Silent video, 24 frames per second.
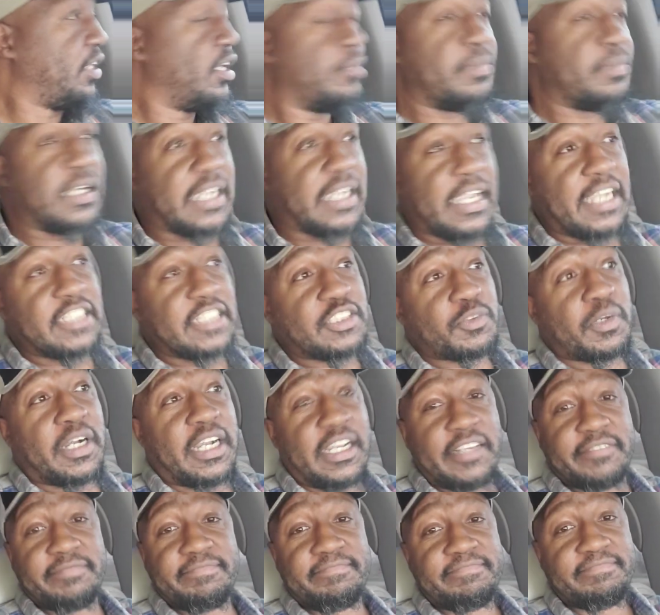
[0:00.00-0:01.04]
But guess
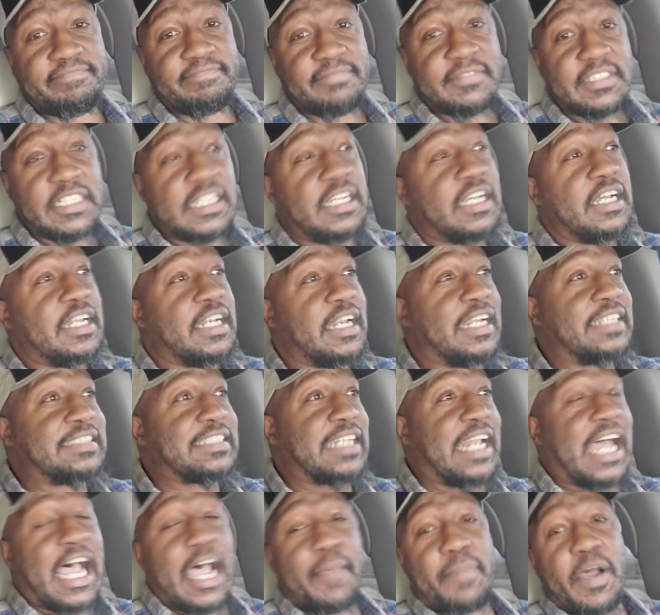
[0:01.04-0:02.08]
what? Let's
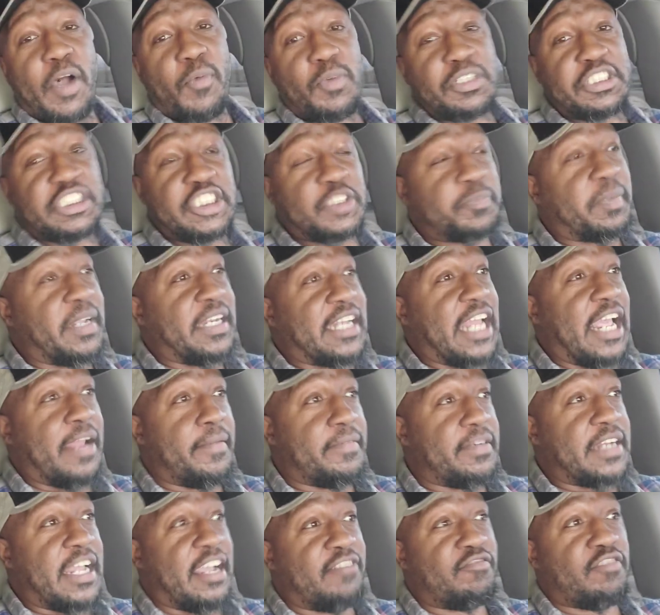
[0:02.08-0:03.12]
lie about what you spent
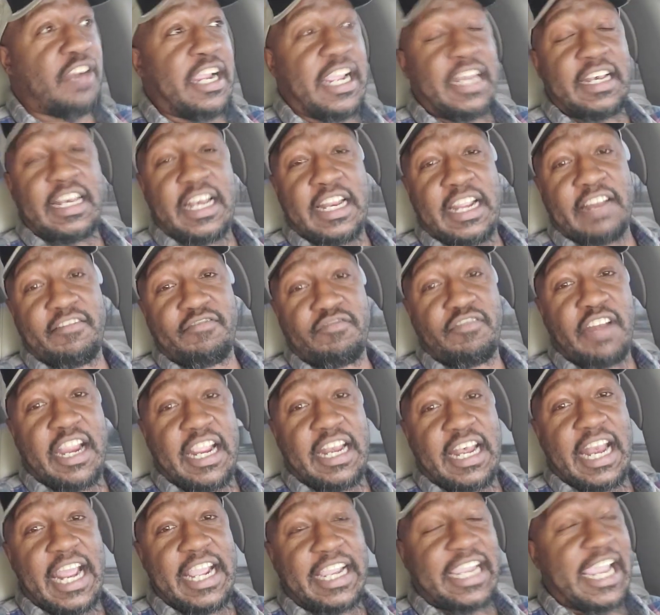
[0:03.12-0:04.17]
that red
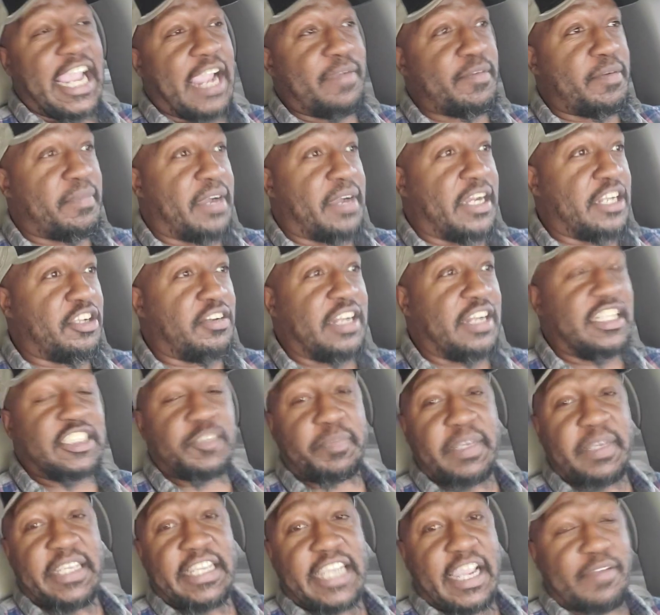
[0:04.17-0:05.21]
light camera money on, that
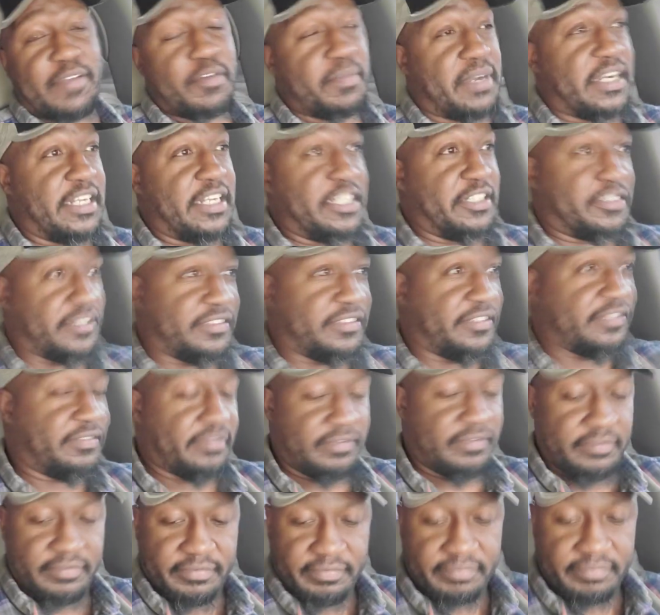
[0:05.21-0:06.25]
speed camera money on.
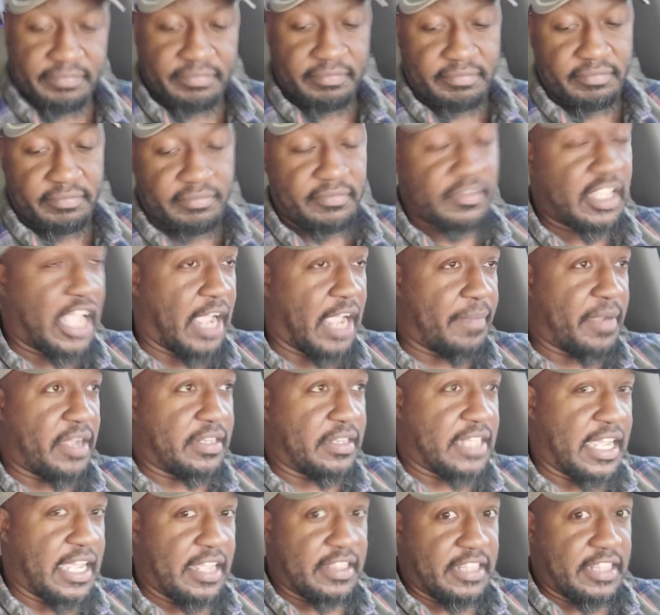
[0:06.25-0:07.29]
How about
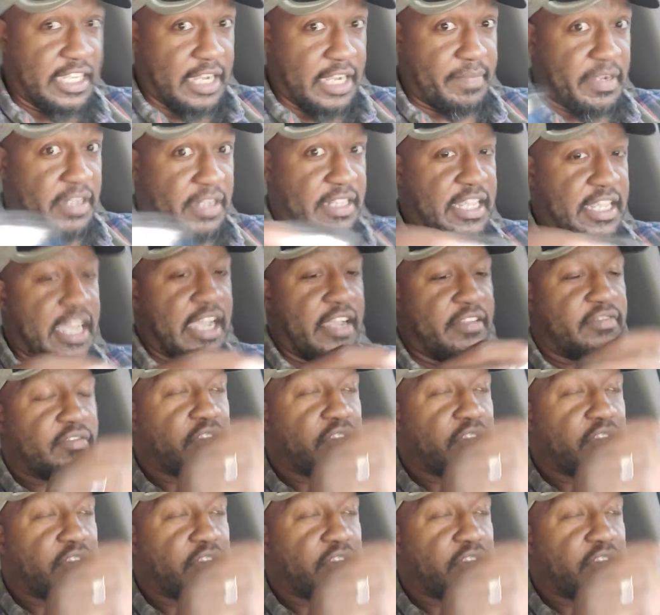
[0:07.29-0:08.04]
that? Think about that.